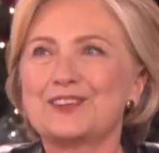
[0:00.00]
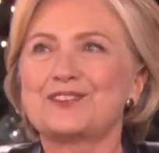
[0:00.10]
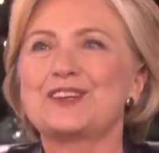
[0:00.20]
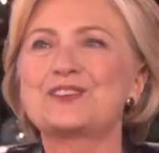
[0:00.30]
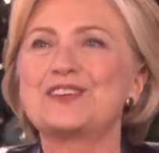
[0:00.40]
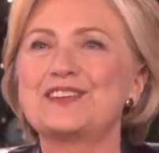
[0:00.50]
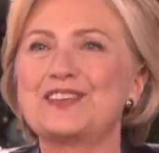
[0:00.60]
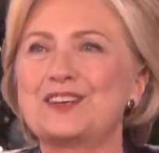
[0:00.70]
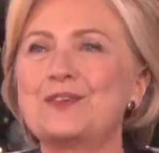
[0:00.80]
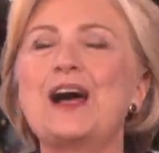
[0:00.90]
there, there's a,
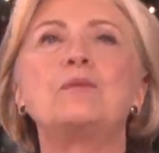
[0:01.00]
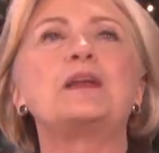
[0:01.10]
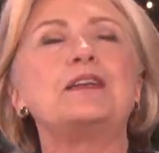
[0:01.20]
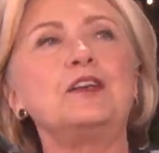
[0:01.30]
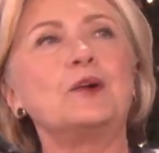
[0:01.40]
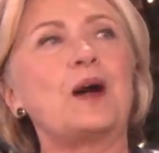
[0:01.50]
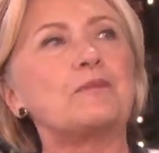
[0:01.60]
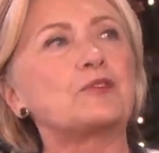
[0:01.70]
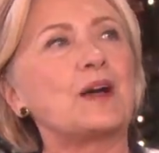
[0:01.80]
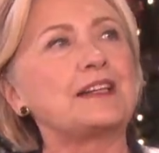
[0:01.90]
there, well, but you know,
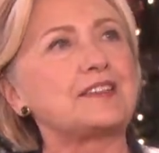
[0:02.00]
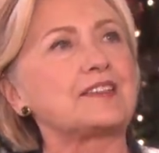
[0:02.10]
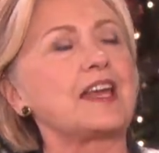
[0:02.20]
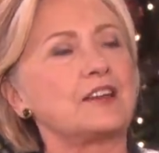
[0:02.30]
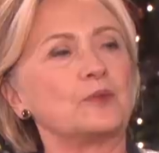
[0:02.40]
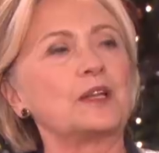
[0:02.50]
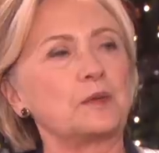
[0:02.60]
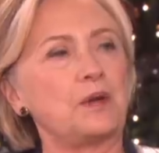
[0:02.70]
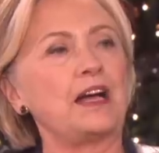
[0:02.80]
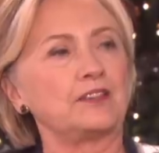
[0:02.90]
I'm trying to stay in a
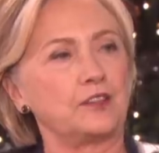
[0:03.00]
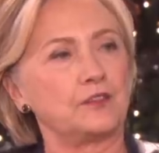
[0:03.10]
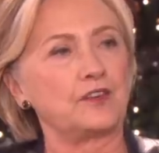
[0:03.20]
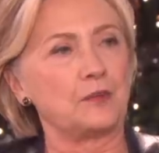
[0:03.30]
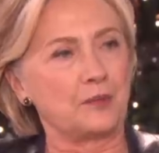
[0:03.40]
really positive frame